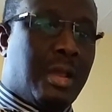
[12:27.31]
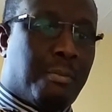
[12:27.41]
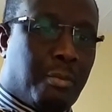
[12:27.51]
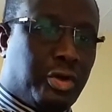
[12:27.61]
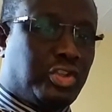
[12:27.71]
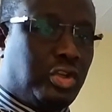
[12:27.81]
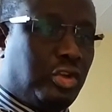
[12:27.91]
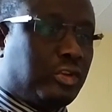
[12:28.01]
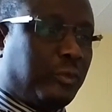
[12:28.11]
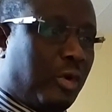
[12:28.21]
Most
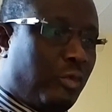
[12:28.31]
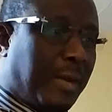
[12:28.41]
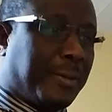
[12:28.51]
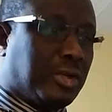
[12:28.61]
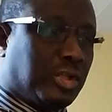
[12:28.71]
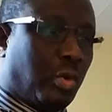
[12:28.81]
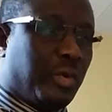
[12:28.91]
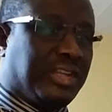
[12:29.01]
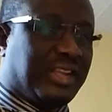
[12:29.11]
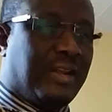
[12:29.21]
useful weapon,
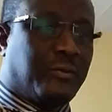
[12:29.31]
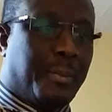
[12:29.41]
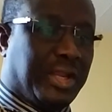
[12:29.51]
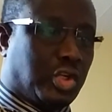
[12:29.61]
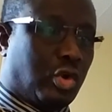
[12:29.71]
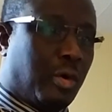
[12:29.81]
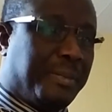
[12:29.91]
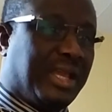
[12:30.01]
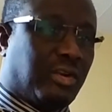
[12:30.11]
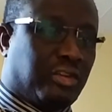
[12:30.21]
though, is information or
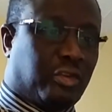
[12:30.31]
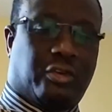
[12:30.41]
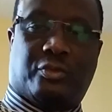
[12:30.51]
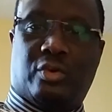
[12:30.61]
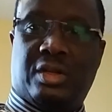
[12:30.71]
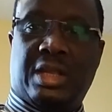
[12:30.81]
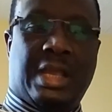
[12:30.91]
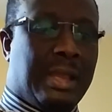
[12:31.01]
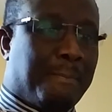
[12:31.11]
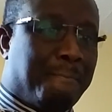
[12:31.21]
being resourceful.
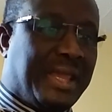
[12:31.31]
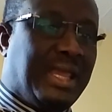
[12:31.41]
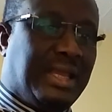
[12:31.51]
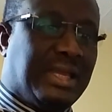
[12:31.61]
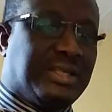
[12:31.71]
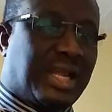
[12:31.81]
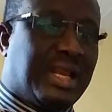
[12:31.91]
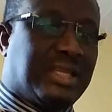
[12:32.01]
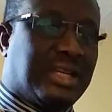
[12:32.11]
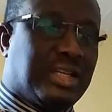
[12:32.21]
Being
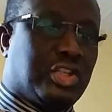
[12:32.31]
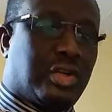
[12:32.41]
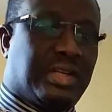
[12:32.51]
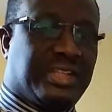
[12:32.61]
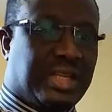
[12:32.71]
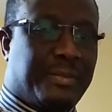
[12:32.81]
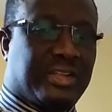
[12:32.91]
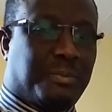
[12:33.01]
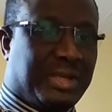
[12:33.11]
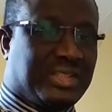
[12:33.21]
intelligent is not the same
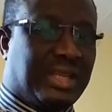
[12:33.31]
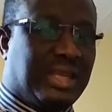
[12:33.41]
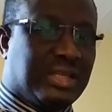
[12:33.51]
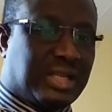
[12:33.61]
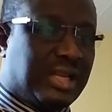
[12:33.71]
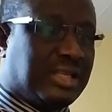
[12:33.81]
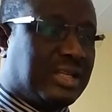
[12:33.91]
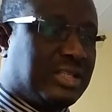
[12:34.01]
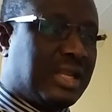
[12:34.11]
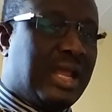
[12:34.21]
as mixing
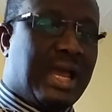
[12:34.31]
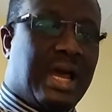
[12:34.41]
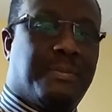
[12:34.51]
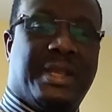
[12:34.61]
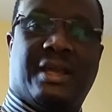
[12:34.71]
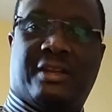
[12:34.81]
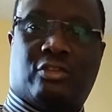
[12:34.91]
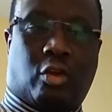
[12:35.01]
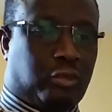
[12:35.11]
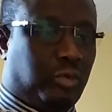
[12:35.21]
intelligence and being
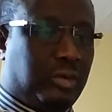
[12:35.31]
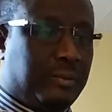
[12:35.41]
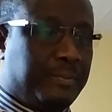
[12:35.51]
resourceful.